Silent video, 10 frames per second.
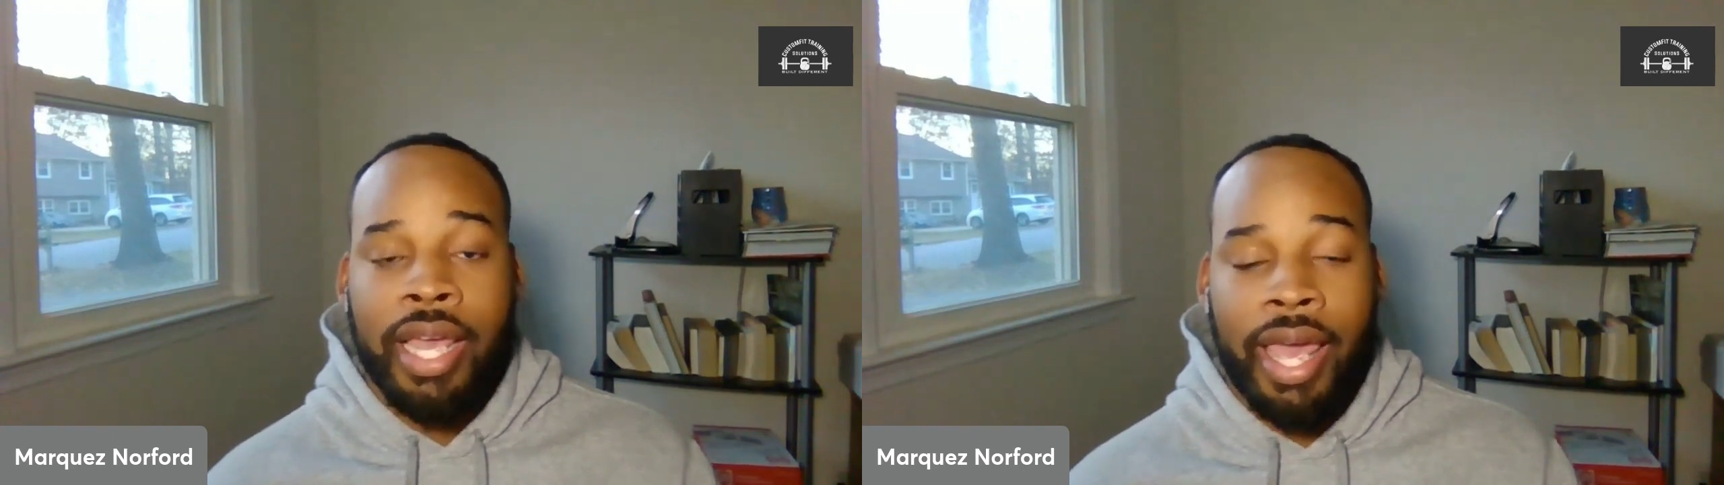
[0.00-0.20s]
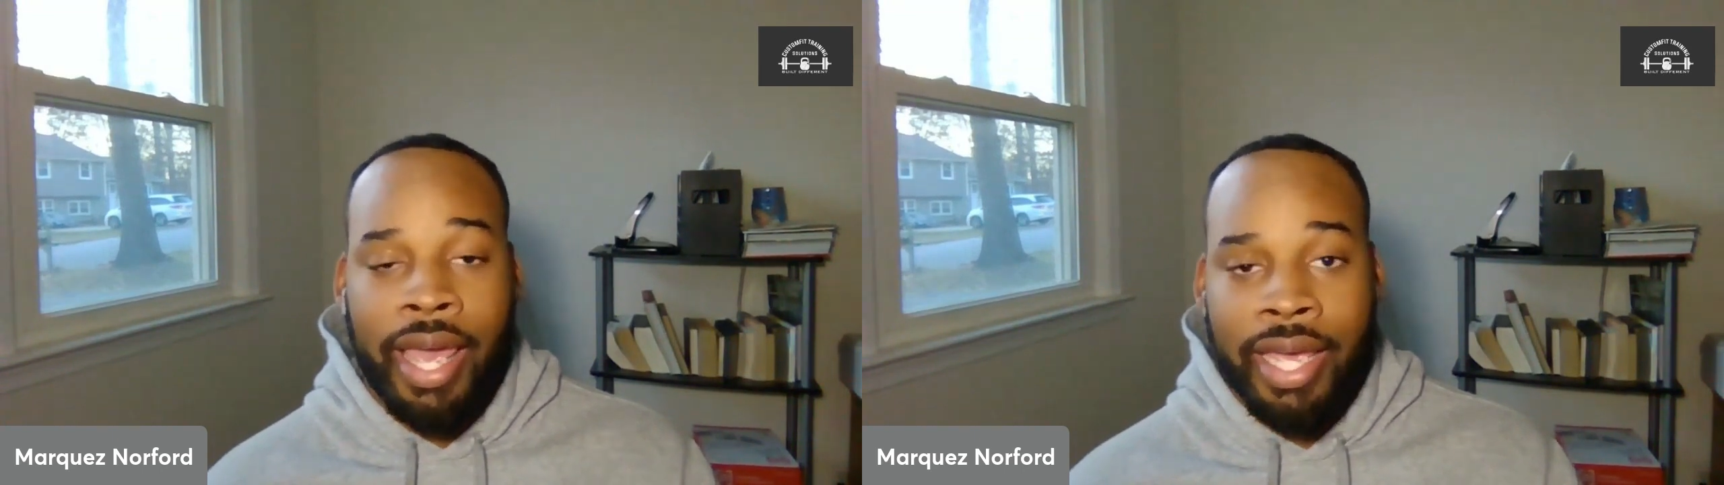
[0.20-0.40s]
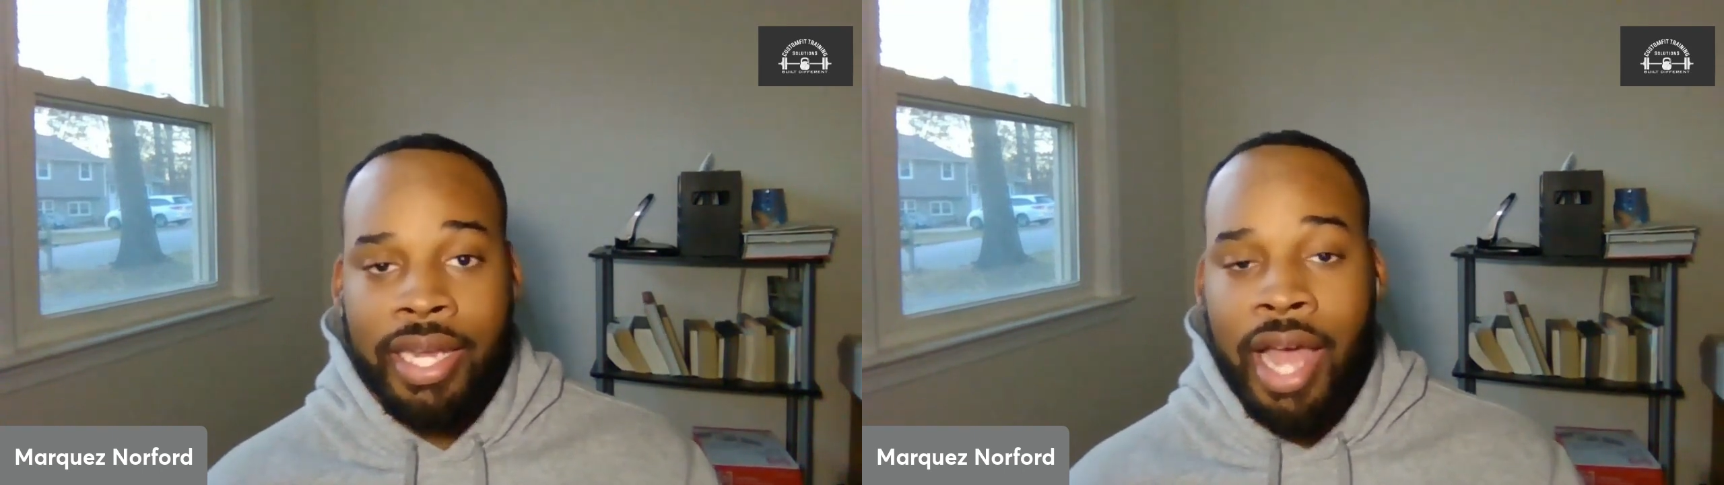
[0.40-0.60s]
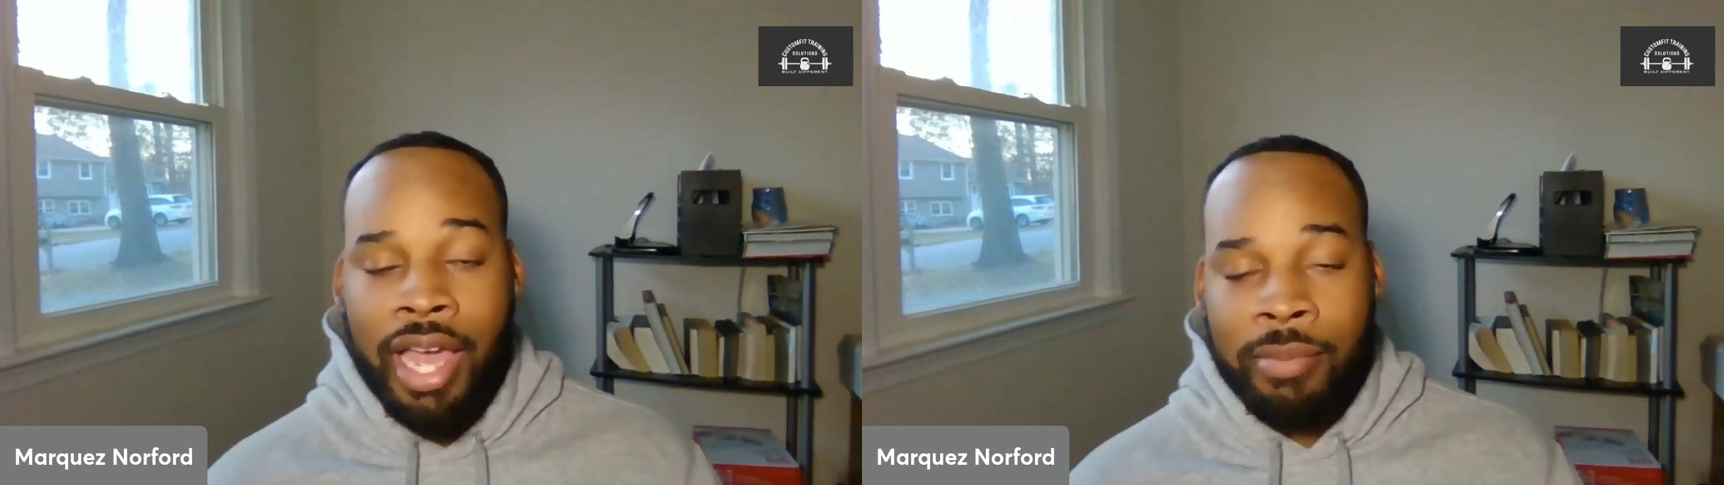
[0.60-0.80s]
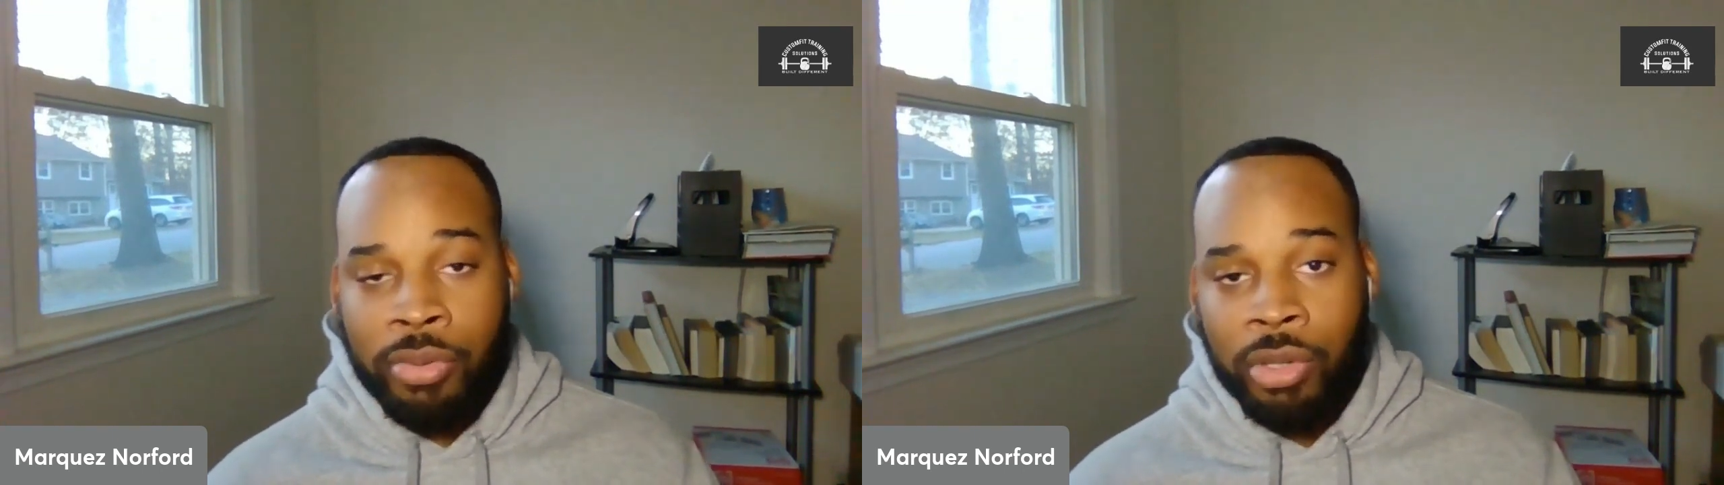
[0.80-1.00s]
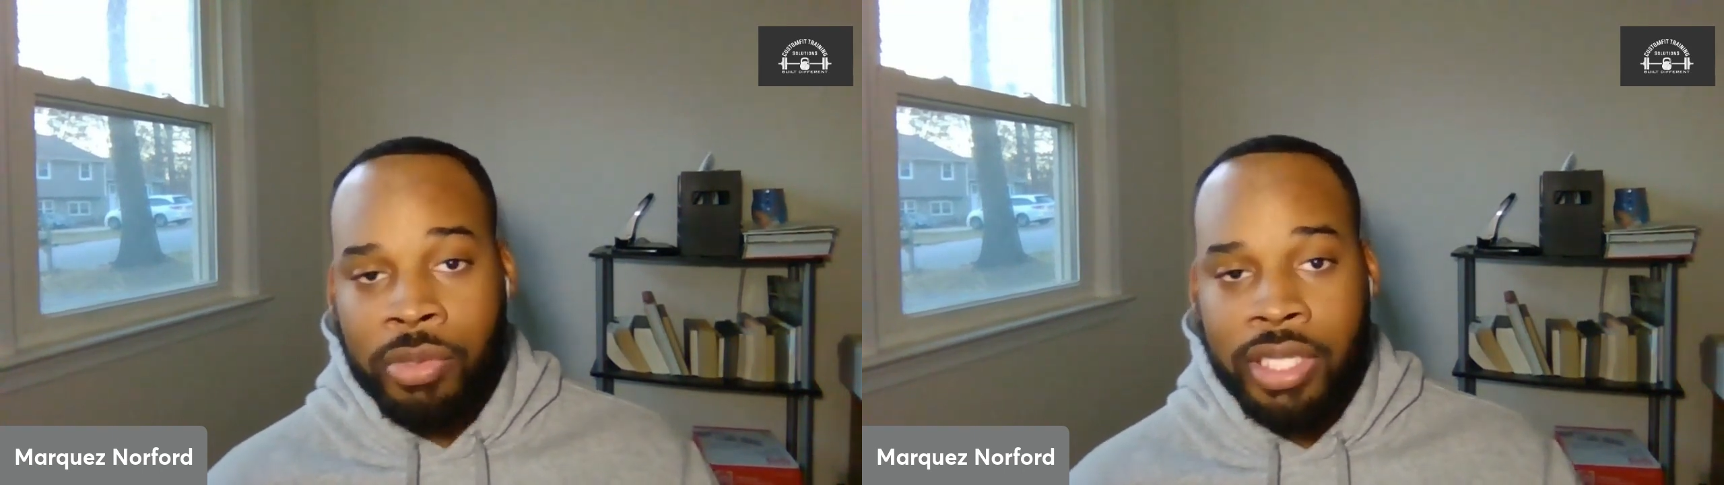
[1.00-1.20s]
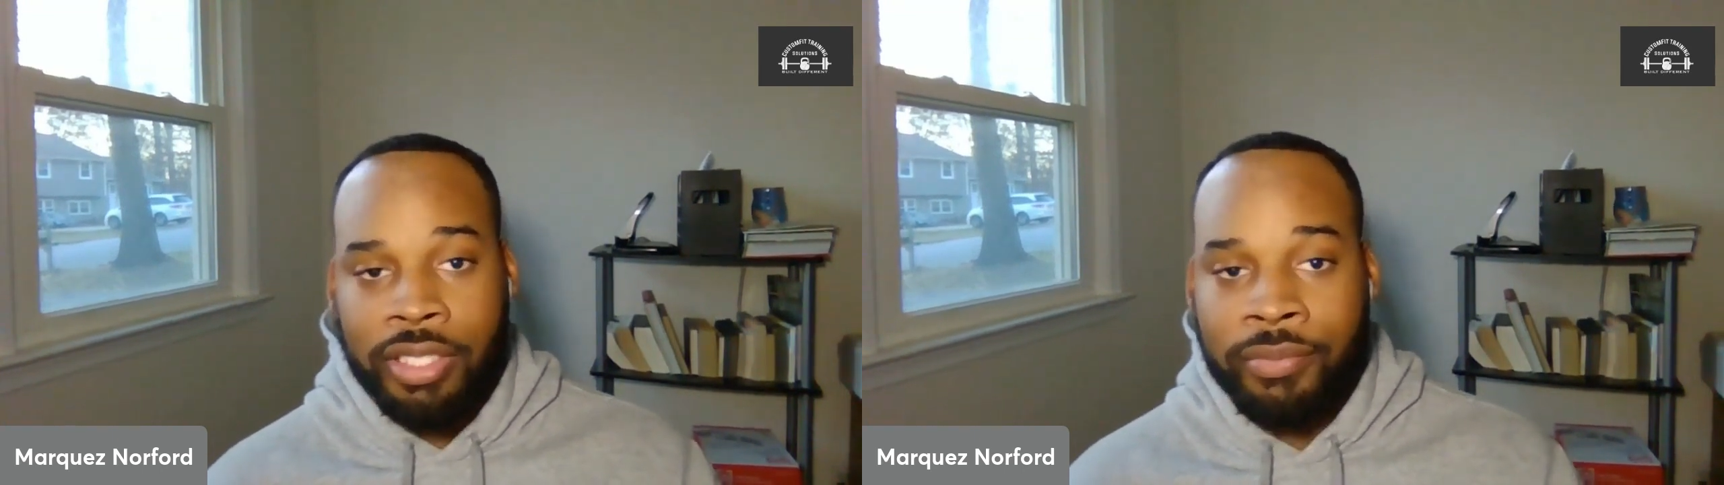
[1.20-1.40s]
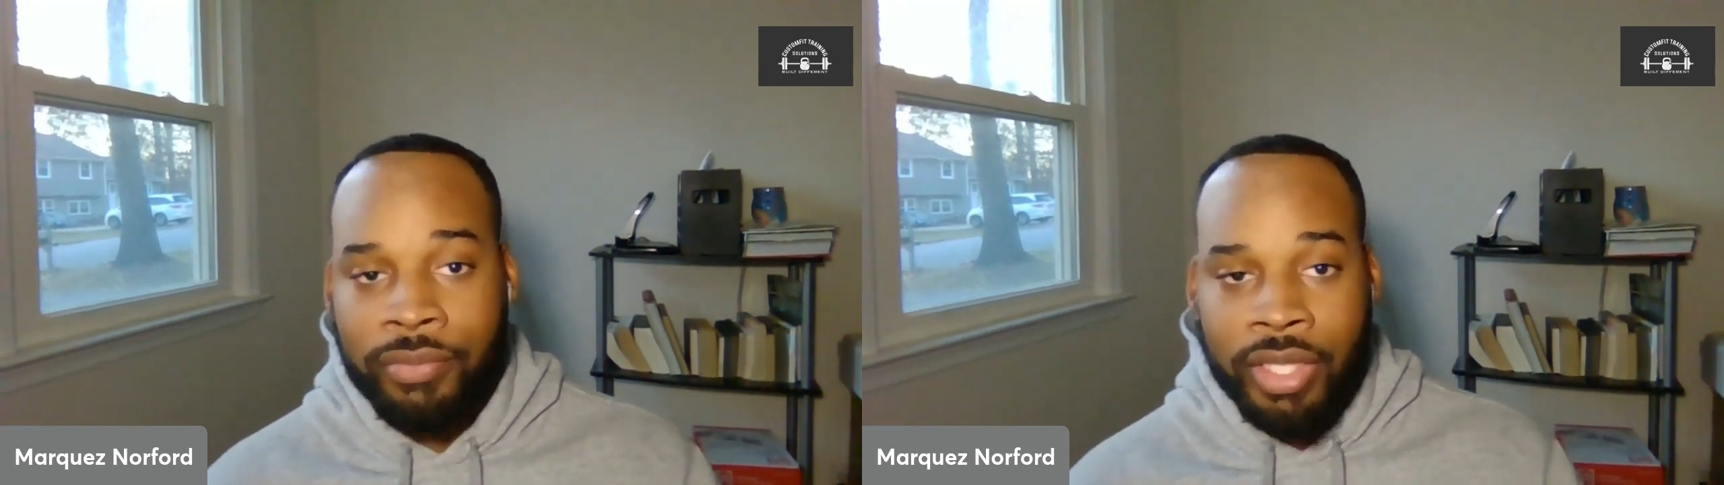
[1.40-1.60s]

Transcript: A, high in protein,